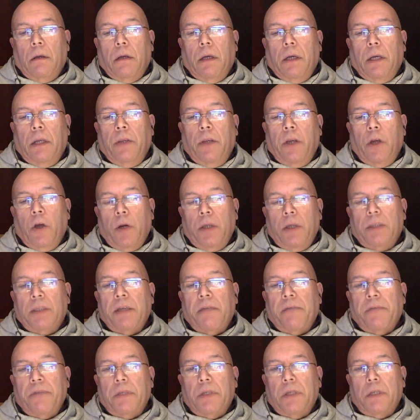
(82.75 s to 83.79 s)
in the early
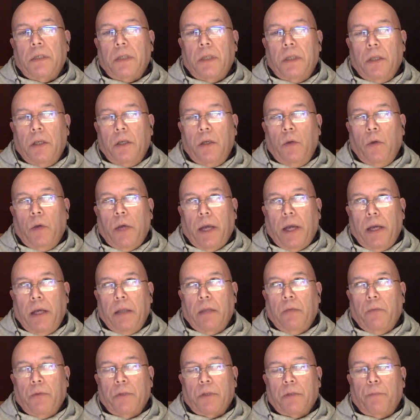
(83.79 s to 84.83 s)
70s in the UK,
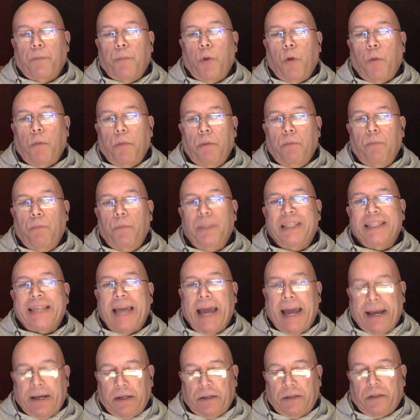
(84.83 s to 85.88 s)
there was a problem with
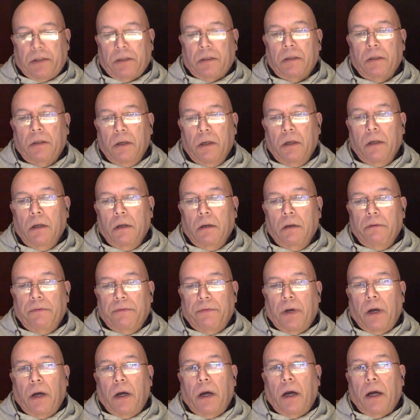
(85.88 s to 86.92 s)
tax
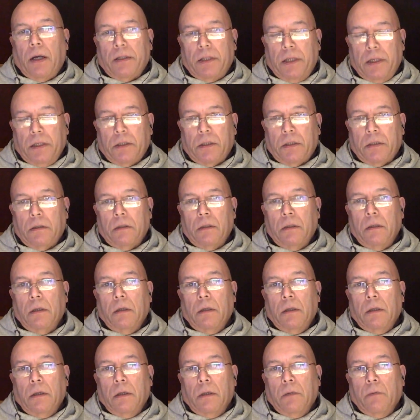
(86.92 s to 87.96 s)
for artists.
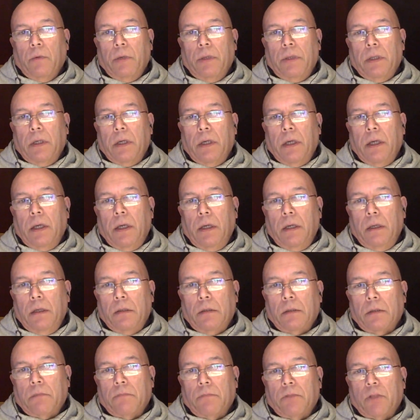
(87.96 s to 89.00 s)
When the
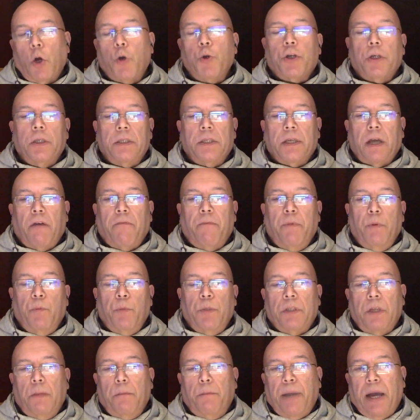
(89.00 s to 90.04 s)
socialist government
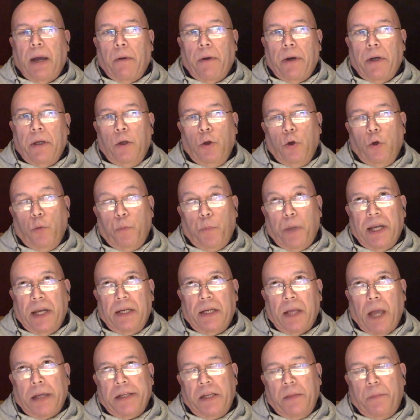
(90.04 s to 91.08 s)
was in power, you could pay
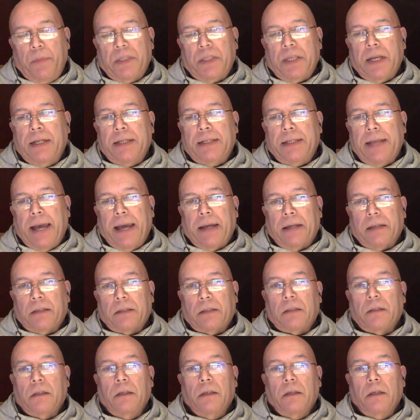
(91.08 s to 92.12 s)
90%
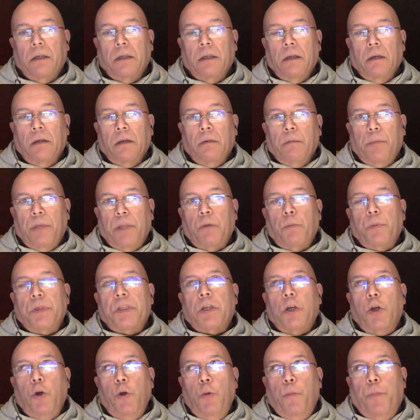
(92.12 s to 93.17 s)
tax. But there was
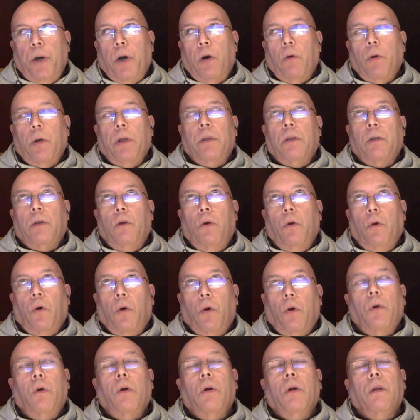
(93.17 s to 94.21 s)
a loophole in the
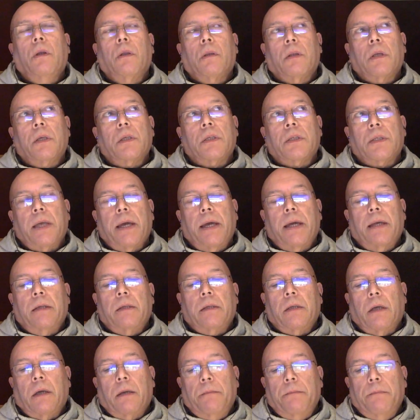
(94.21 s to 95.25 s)
law that said
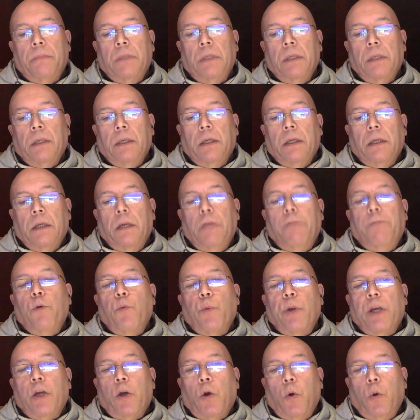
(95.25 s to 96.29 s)
um, if you
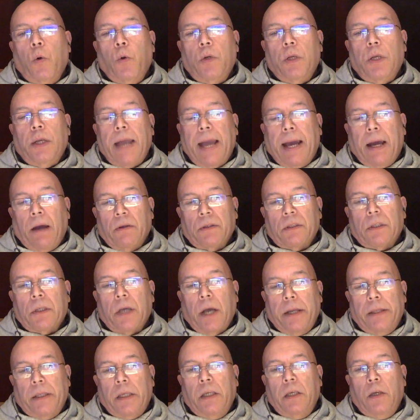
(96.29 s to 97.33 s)
recorded
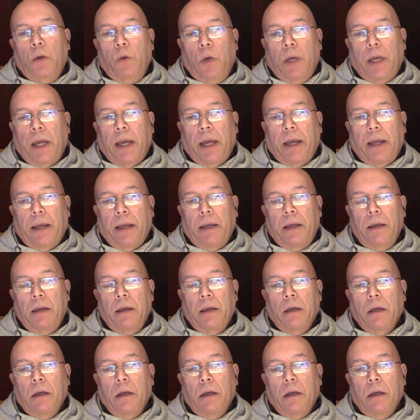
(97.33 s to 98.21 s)
outside the UK,